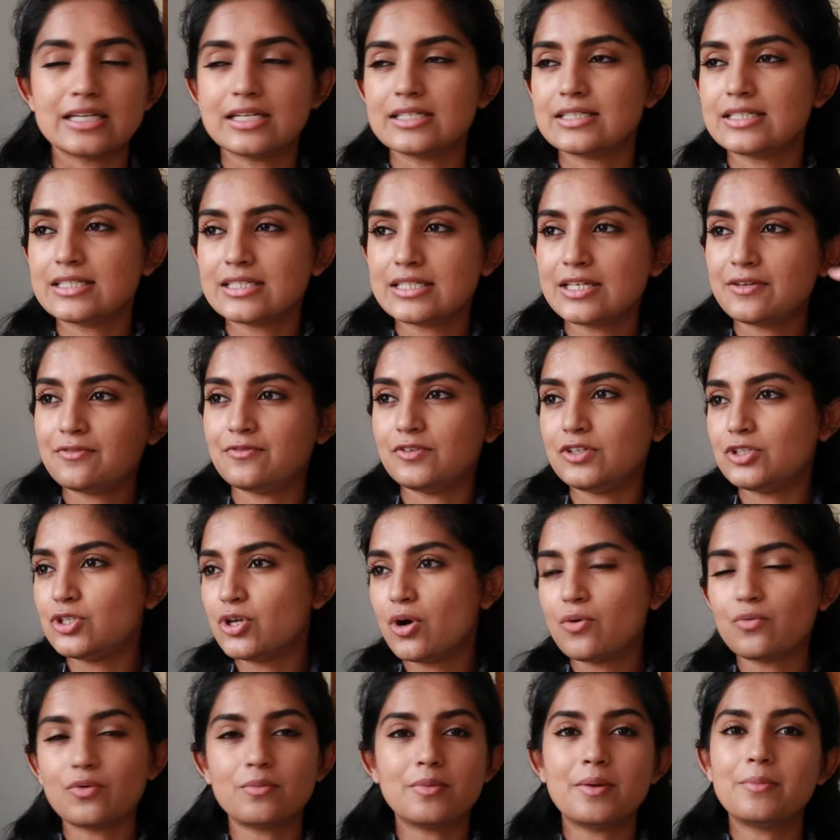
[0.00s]
It's as if you
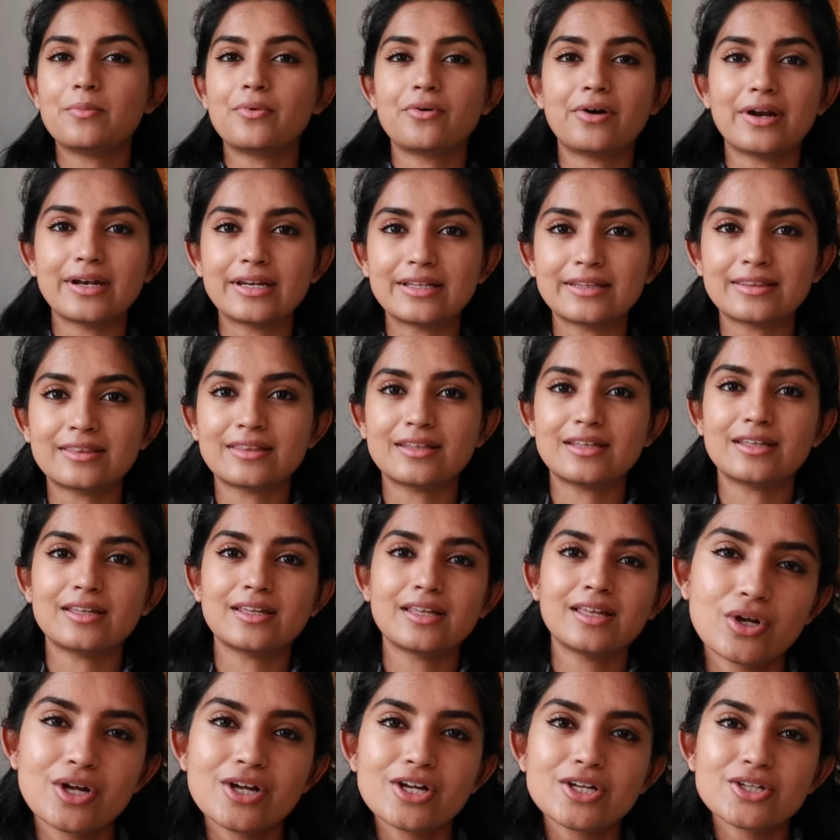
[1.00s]
don't remember
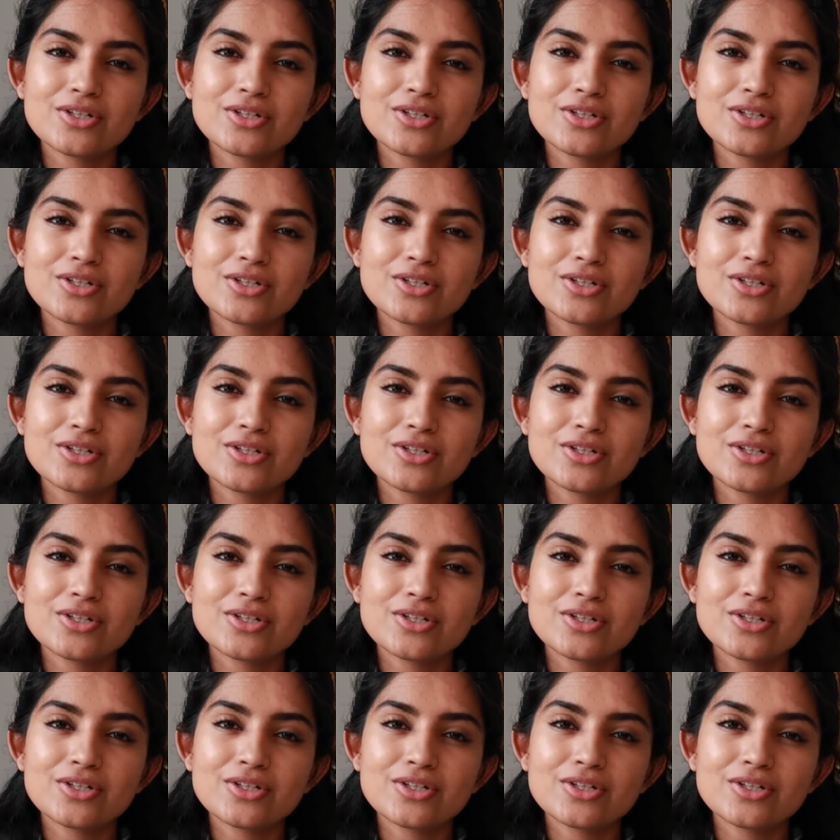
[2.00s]
anything.